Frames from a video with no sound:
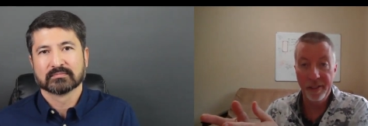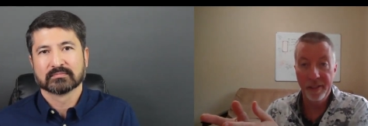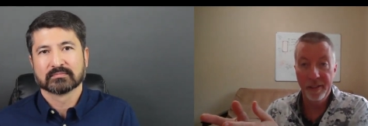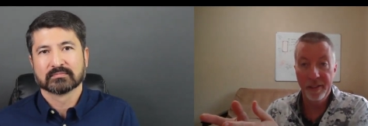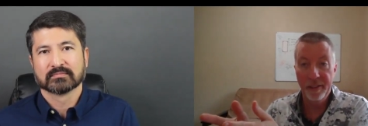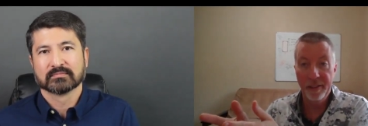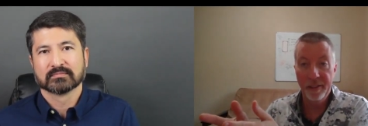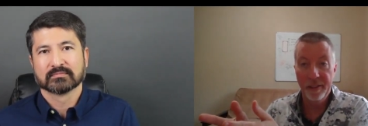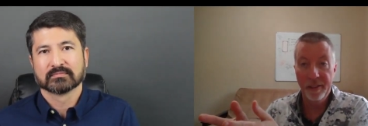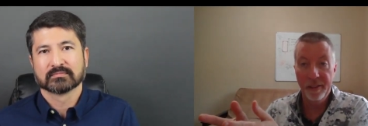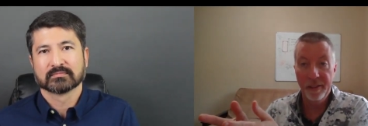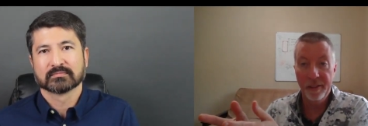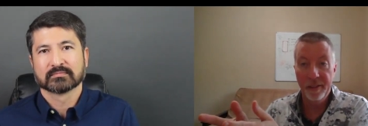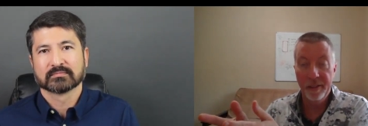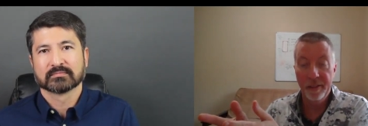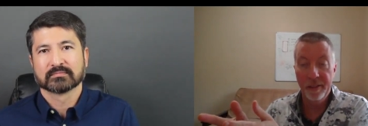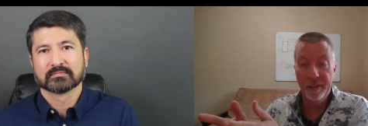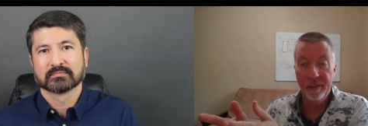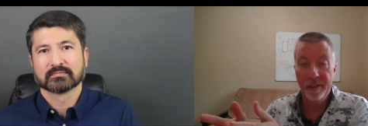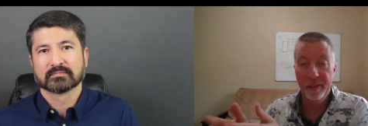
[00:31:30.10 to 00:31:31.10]

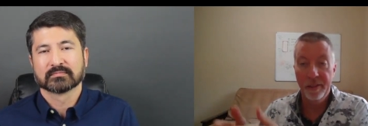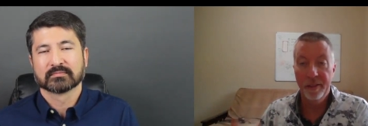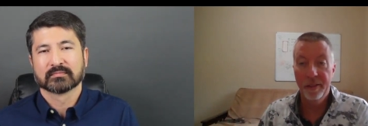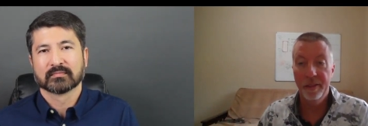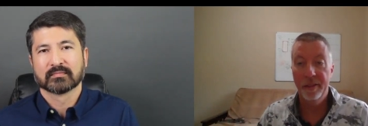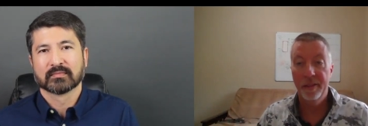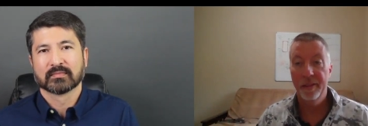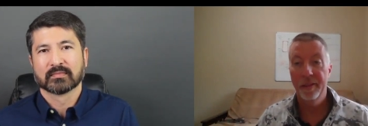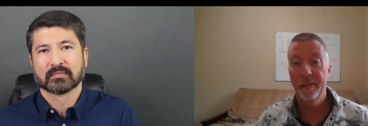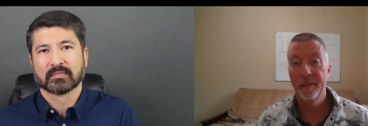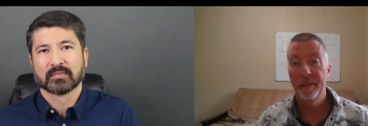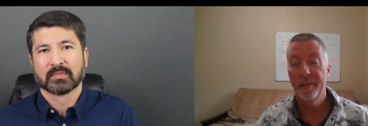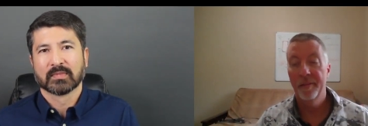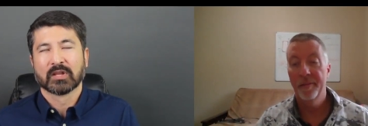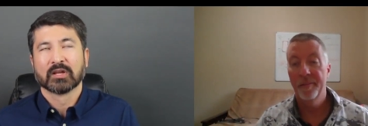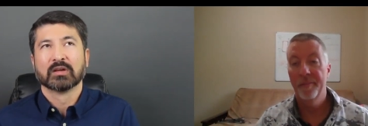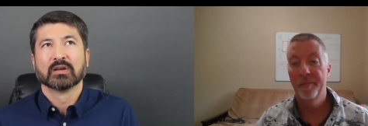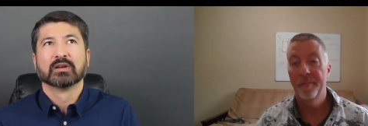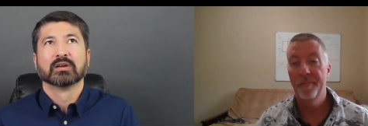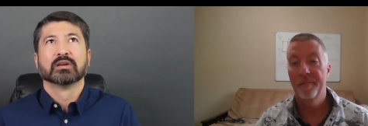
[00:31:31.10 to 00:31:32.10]

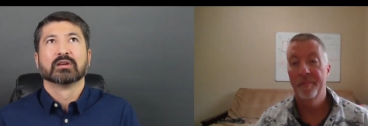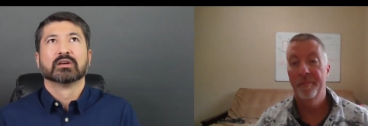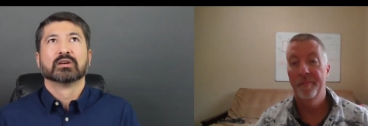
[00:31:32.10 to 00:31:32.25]
Nobody speaks.